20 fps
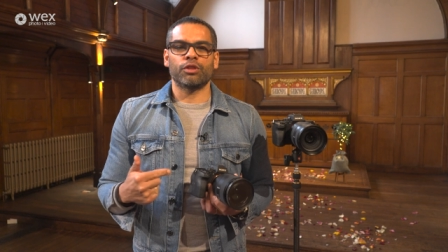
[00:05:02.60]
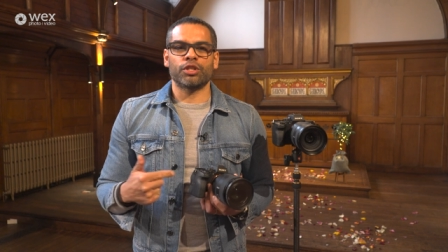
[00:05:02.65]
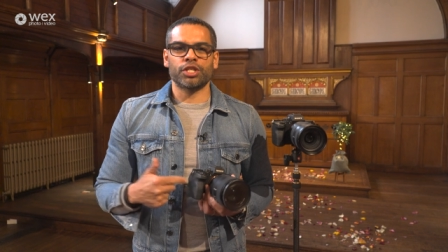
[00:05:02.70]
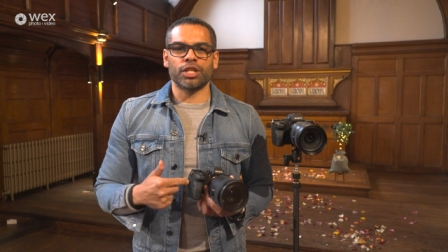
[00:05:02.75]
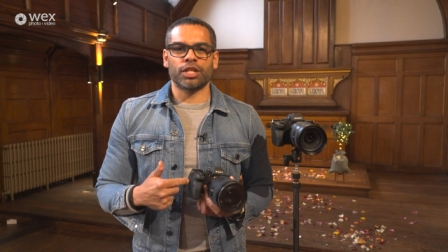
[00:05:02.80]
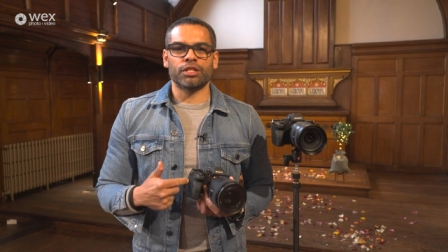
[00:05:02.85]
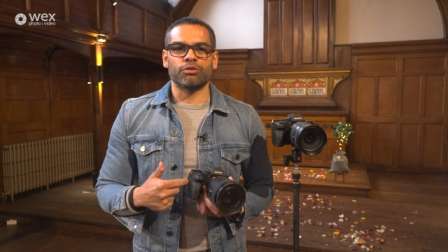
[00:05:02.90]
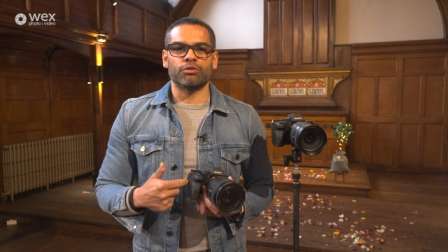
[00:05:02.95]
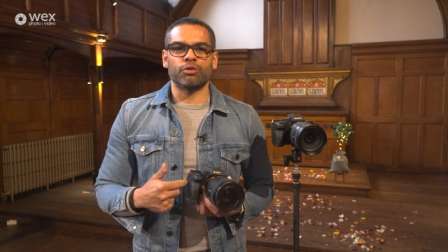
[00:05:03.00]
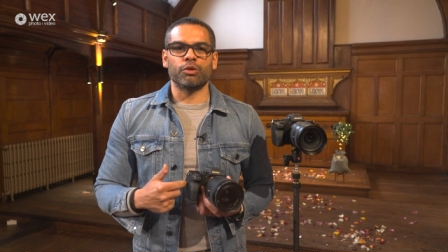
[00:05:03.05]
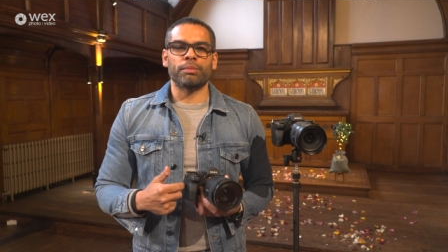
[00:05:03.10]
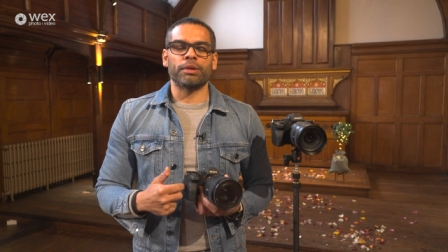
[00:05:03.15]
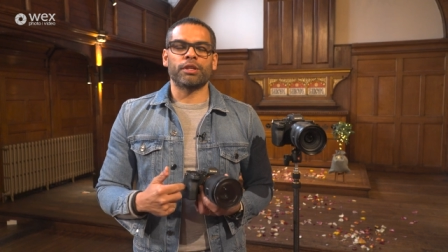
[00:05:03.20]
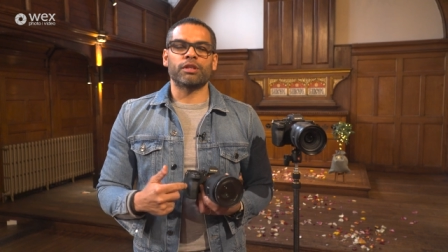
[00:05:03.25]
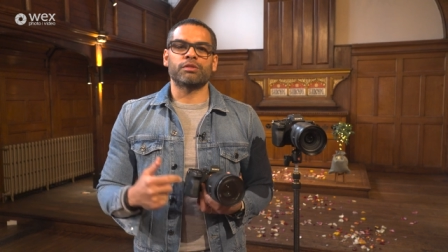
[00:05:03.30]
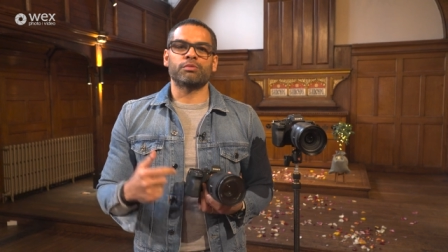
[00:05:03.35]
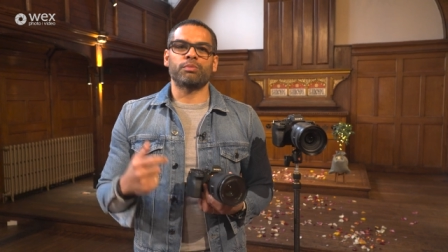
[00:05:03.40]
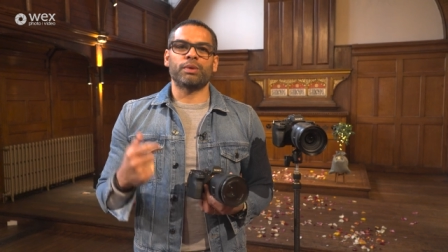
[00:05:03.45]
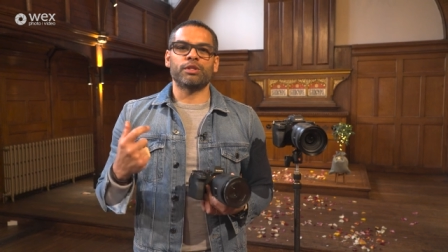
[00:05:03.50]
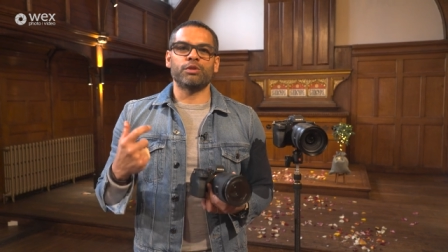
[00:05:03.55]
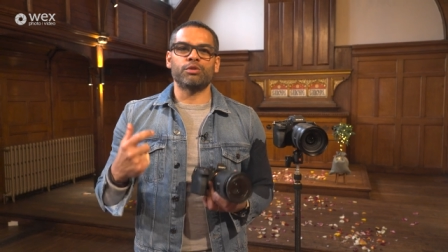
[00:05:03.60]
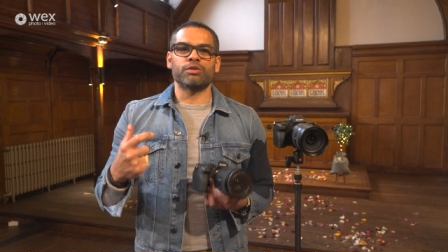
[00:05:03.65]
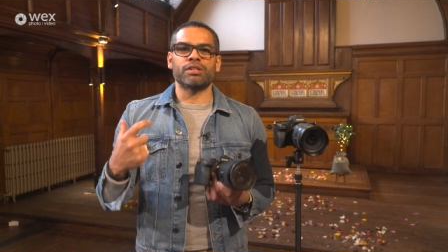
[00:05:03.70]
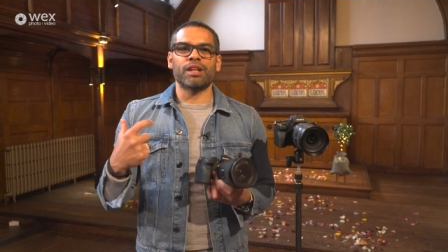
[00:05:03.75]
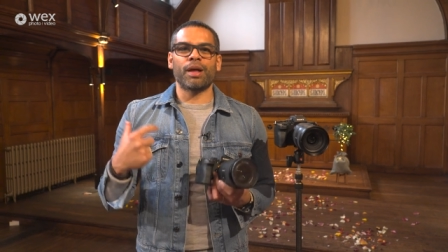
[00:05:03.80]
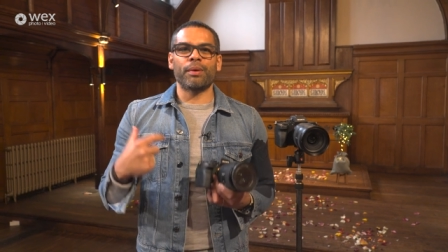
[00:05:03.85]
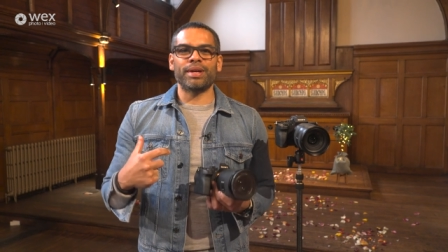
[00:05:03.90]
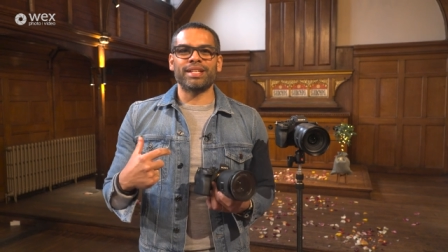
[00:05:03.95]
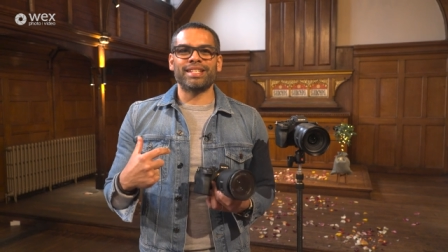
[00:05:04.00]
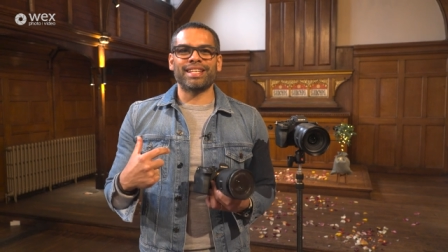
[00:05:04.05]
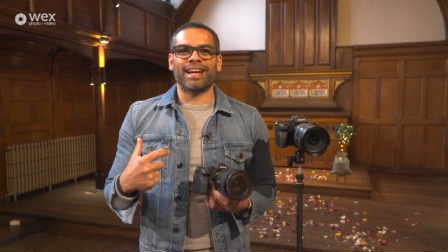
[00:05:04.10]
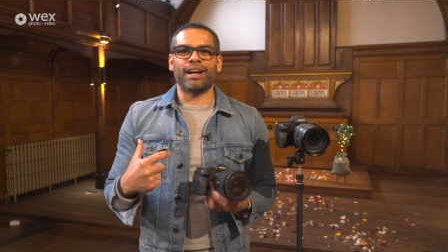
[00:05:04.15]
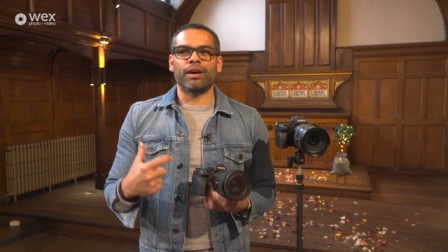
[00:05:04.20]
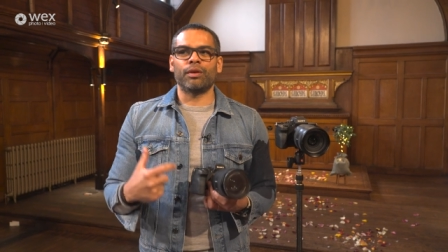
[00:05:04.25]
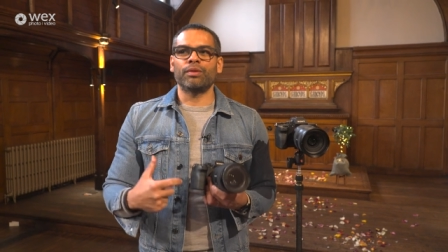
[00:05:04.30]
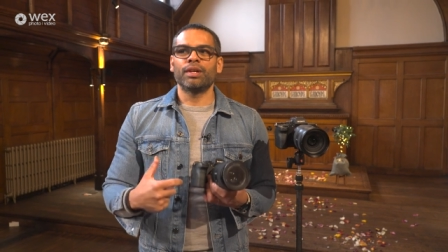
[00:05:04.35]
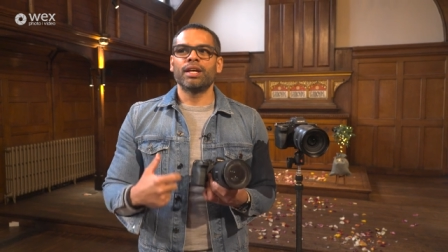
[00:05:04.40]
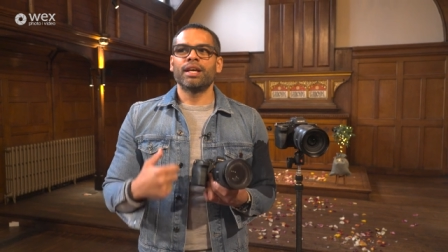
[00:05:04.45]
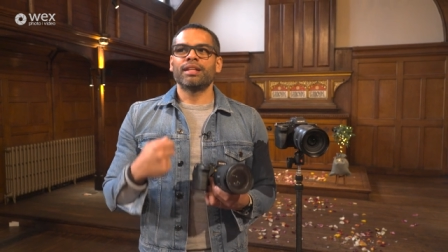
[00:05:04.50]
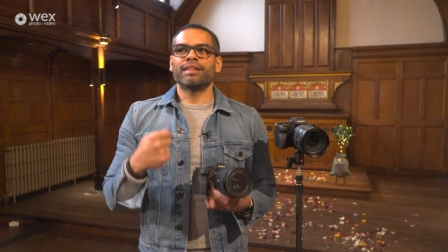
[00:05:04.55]
the shutter rule because when you slow it
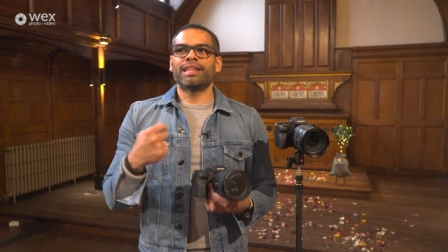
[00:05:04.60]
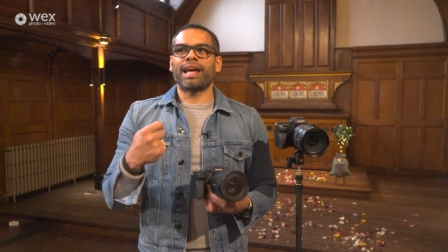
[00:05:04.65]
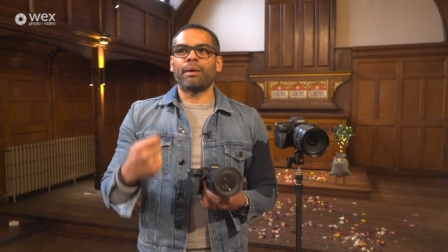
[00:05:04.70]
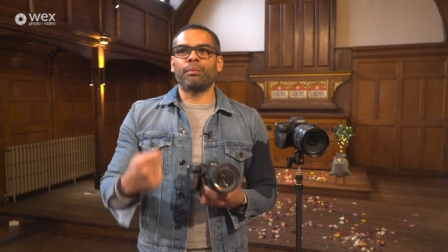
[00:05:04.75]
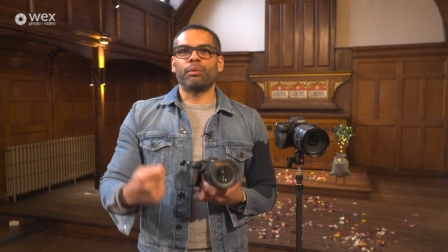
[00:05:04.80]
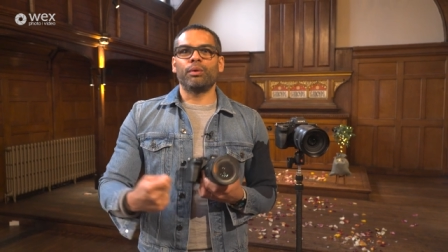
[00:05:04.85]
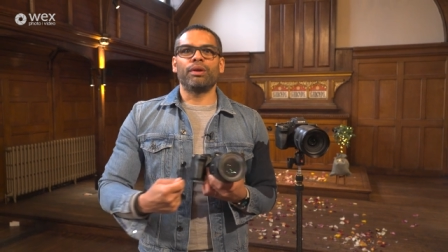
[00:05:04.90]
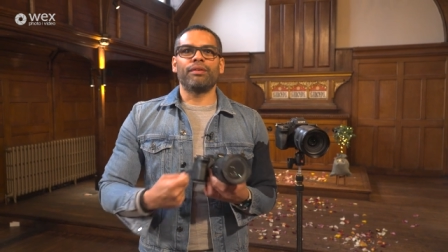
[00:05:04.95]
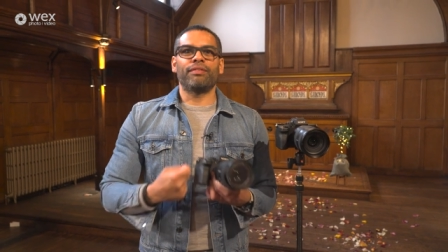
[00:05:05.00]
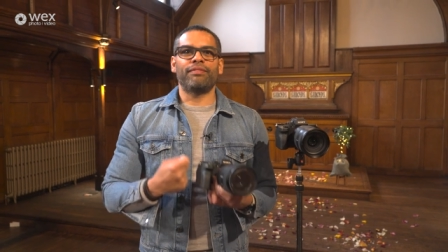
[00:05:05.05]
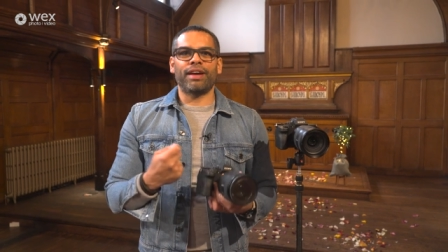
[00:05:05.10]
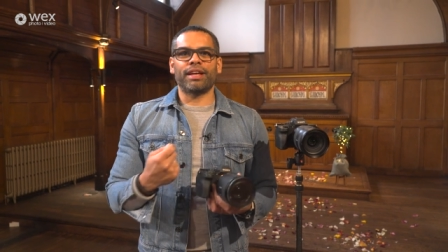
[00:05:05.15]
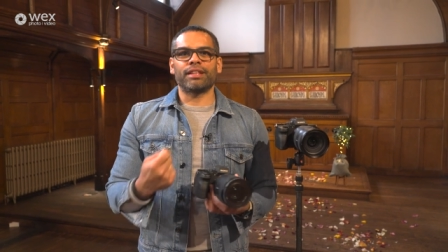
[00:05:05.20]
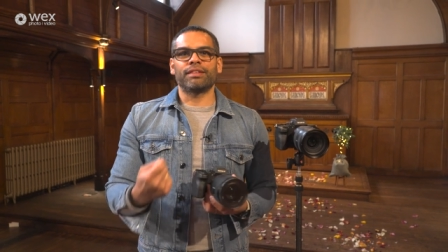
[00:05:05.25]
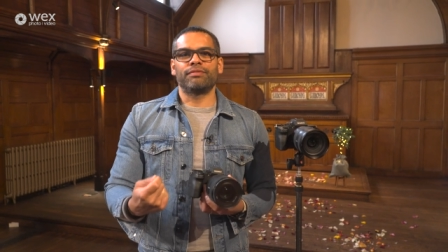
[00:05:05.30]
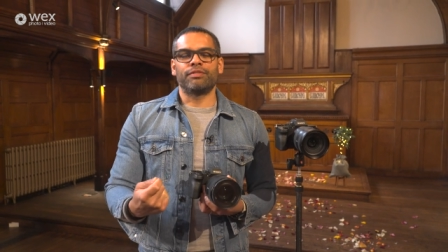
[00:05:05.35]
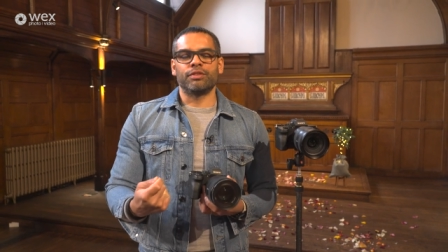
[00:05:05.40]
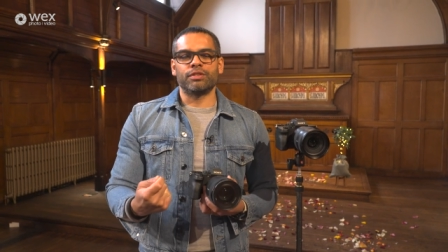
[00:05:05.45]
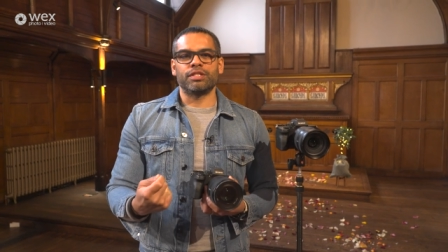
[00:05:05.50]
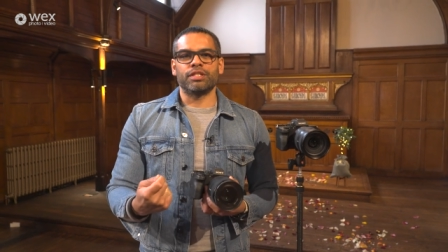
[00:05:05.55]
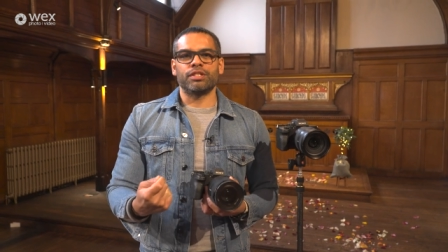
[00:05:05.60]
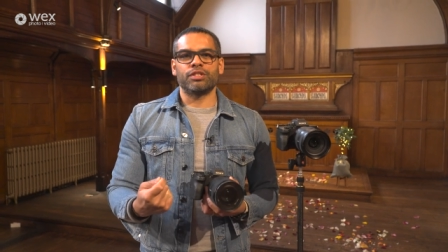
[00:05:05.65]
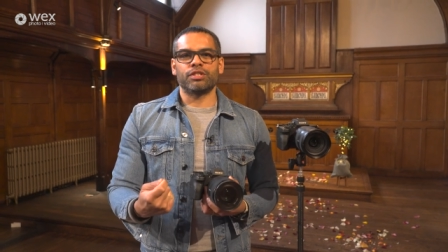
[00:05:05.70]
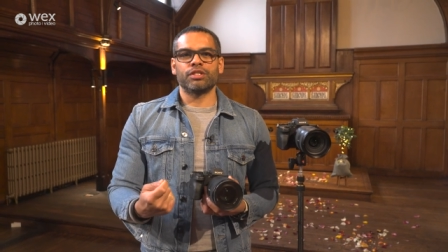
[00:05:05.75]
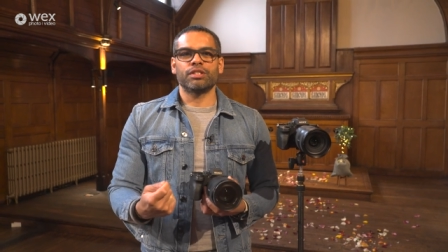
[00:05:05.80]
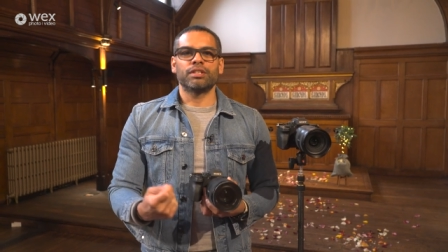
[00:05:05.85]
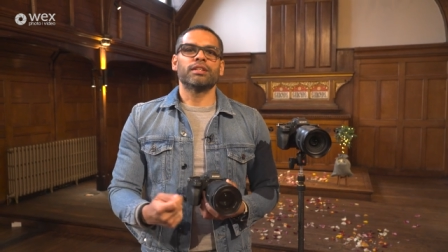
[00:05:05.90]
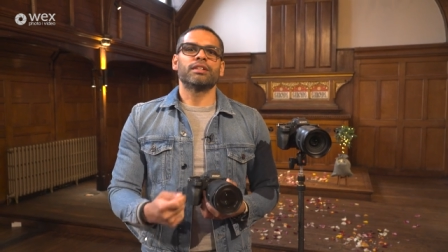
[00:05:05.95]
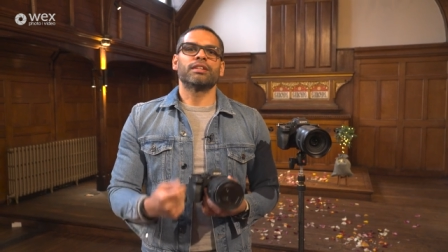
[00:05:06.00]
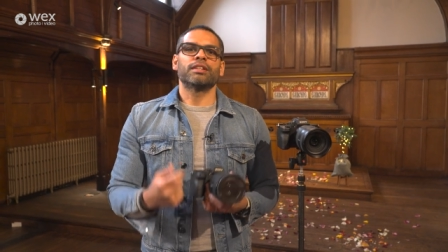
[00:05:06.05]
down, that will affect the footage.